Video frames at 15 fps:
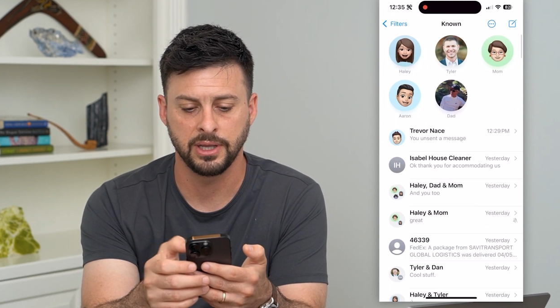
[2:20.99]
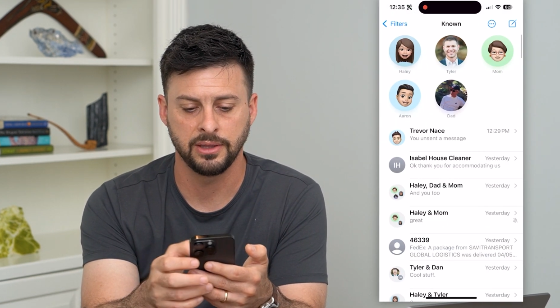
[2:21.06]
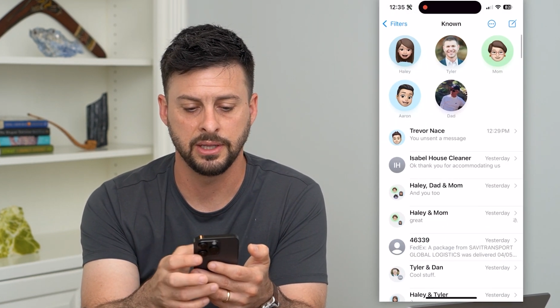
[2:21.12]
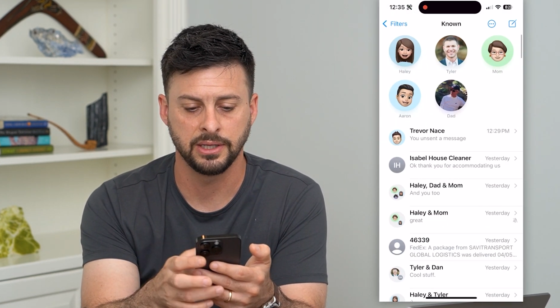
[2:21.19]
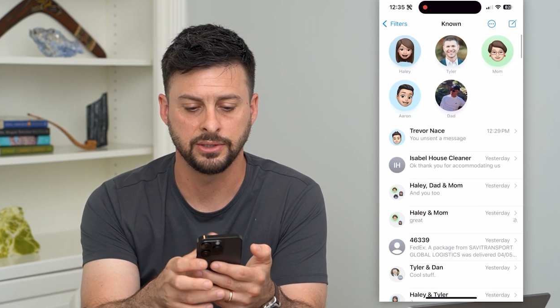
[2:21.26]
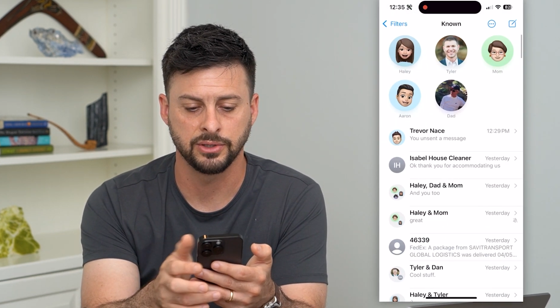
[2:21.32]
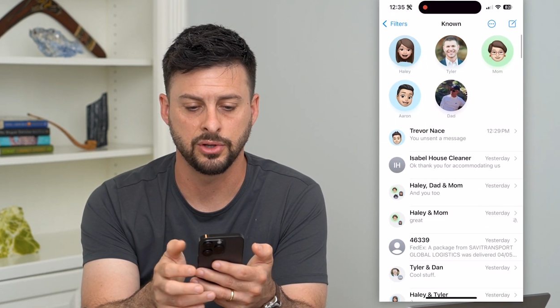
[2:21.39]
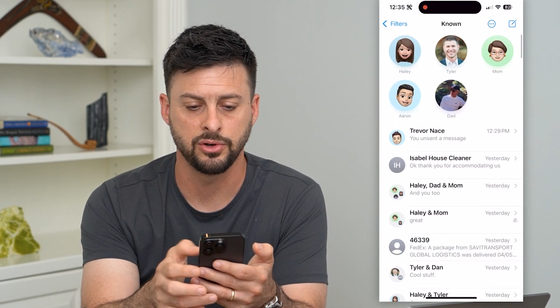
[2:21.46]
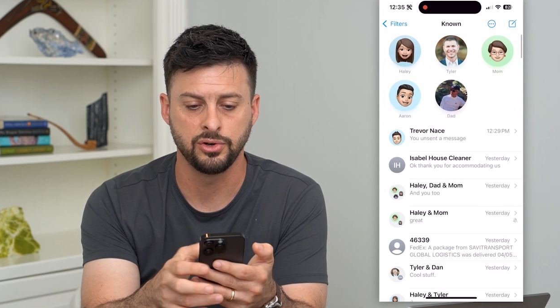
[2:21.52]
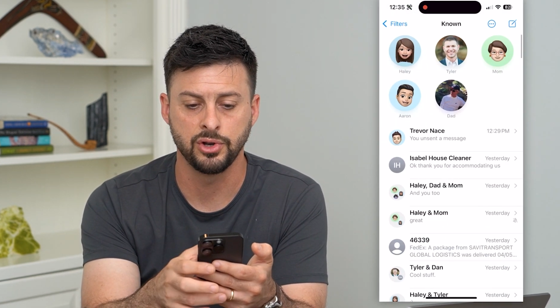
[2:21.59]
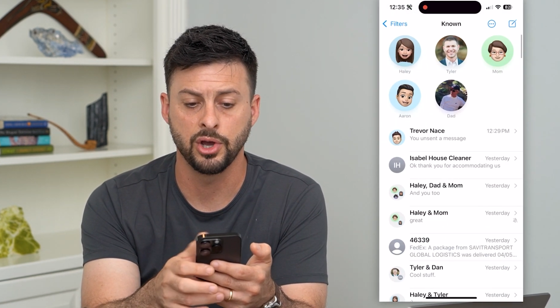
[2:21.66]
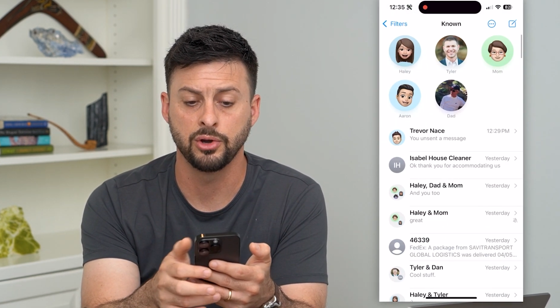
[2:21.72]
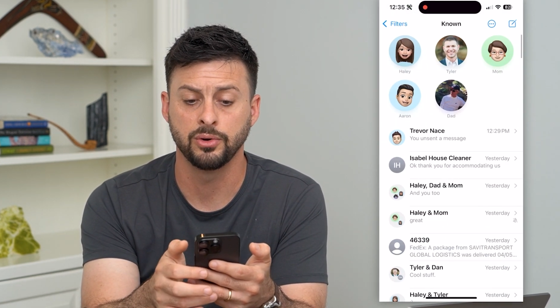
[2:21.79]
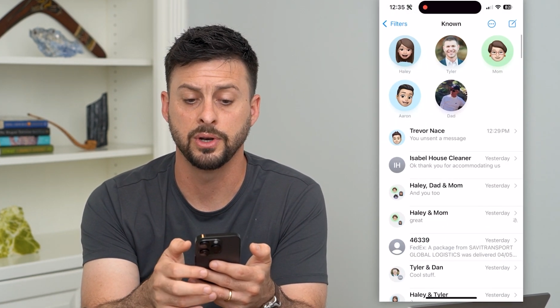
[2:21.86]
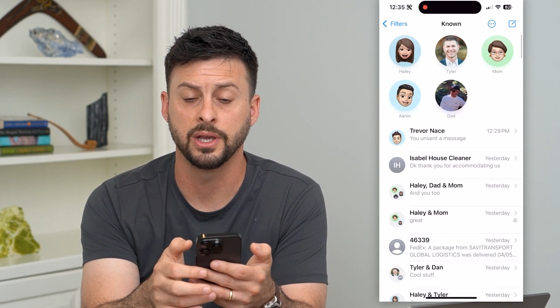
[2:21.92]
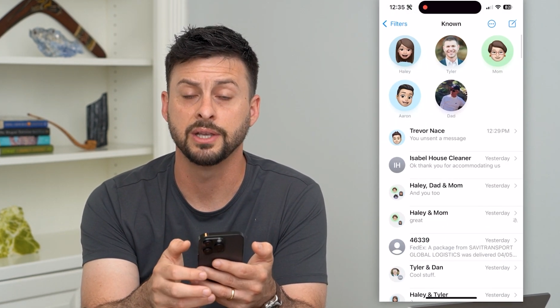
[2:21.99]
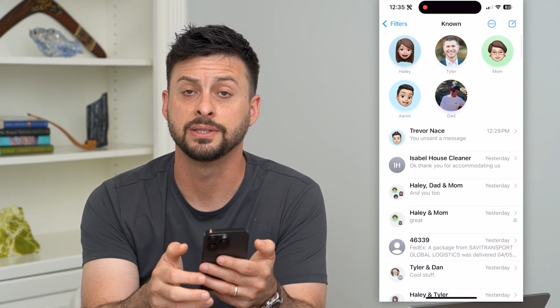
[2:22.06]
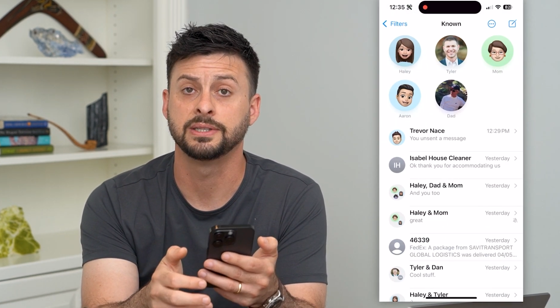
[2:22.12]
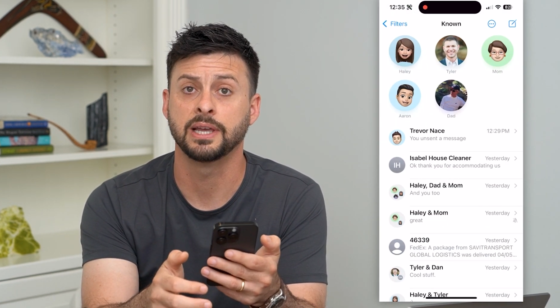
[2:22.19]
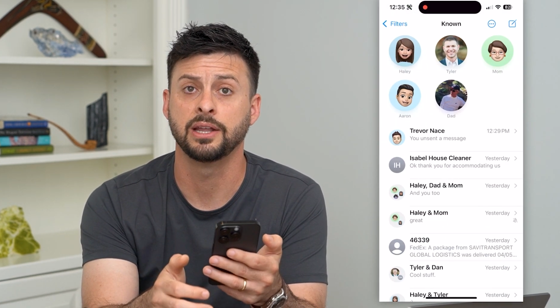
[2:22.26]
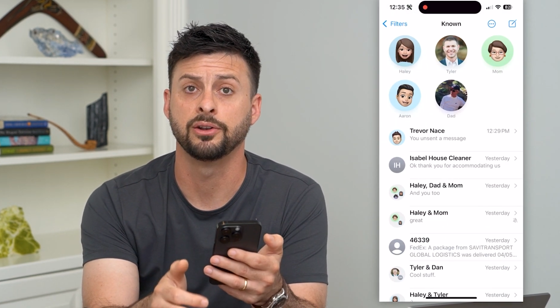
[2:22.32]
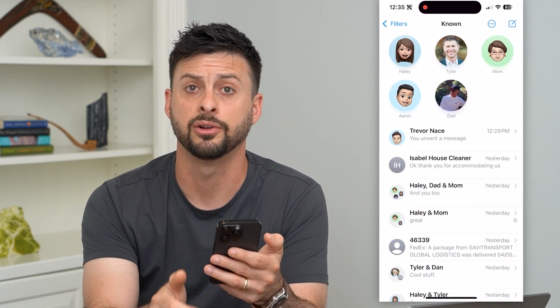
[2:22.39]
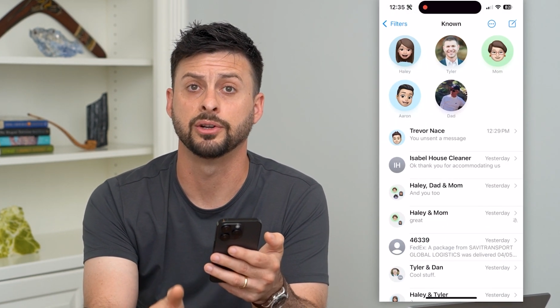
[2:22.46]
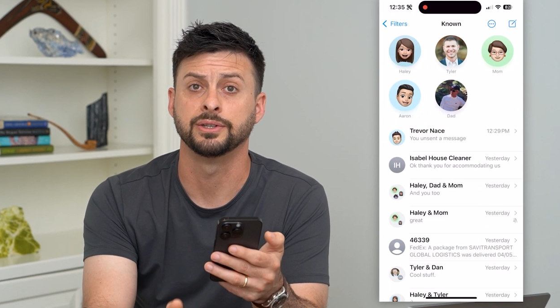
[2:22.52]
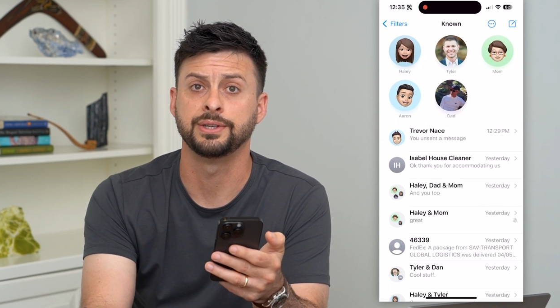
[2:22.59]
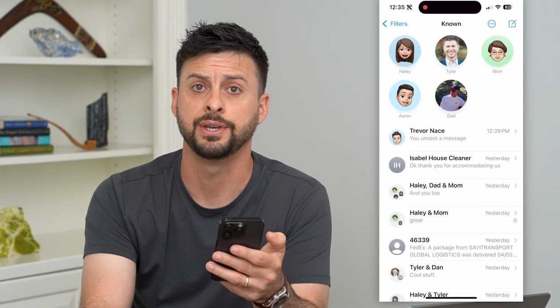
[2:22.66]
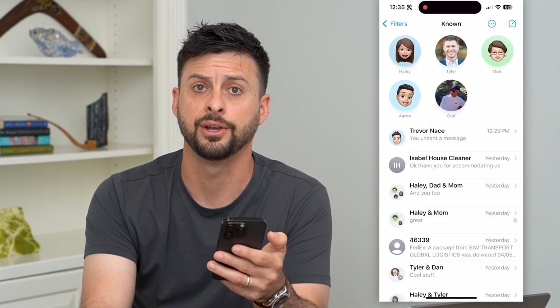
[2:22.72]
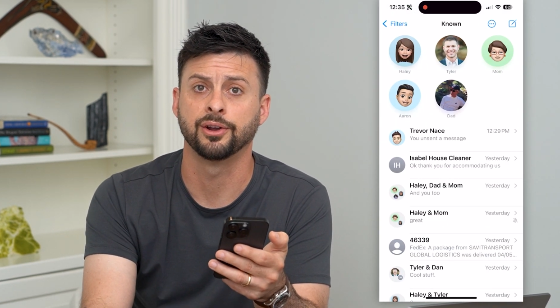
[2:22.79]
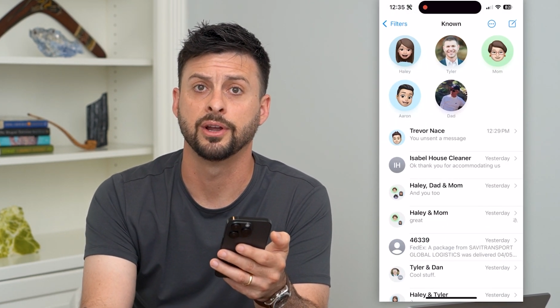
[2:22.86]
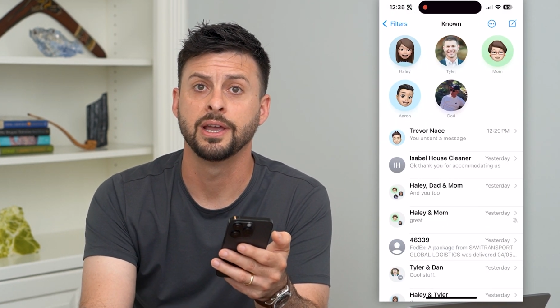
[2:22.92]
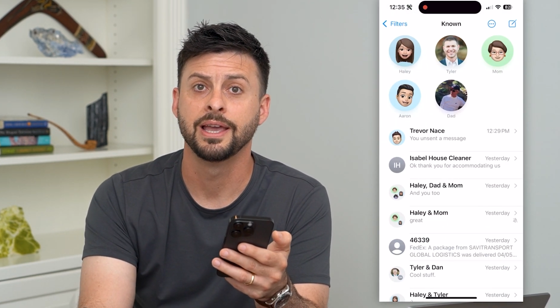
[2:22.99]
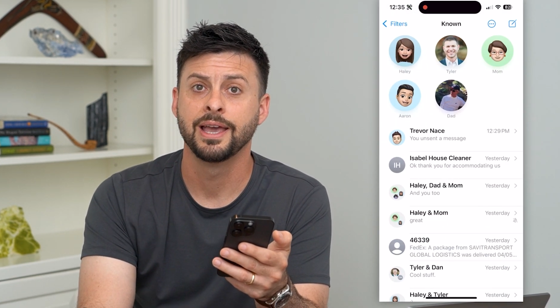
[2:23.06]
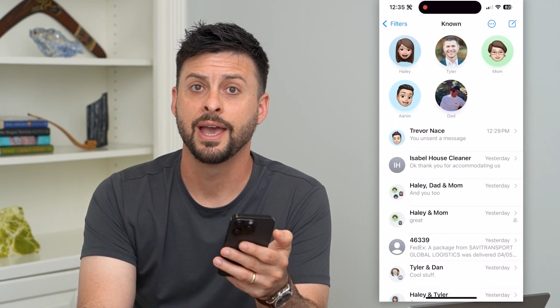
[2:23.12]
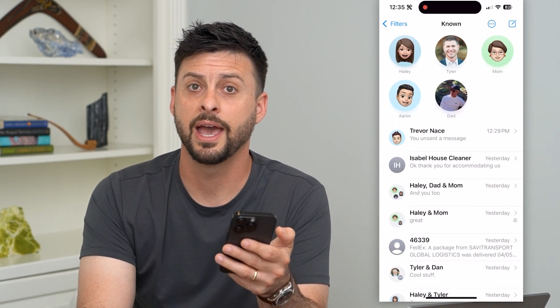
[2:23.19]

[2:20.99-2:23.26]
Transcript: in these known senders here.